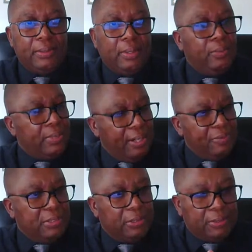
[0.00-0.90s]
So the
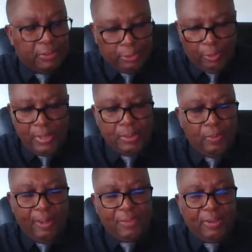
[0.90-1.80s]
others surely
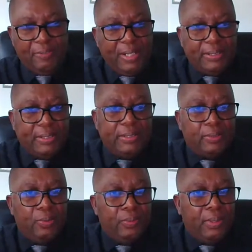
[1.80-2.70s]
do have their
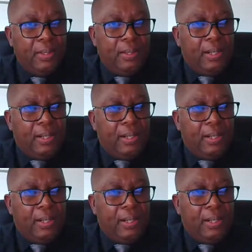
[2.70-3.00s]
advantages too.